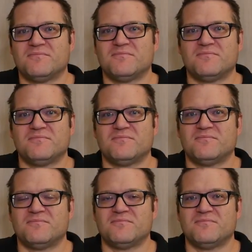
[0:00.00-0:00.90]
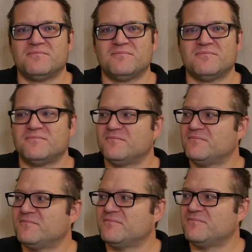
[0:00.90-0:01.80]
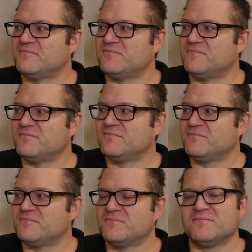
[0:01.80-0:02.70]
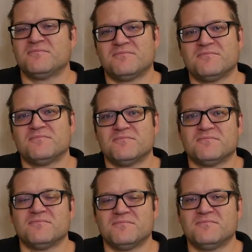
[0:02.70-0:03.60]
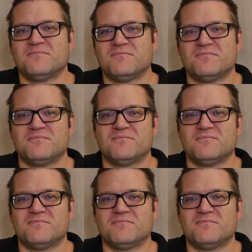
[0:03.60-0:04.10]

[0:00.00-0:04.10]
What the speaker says: (silent)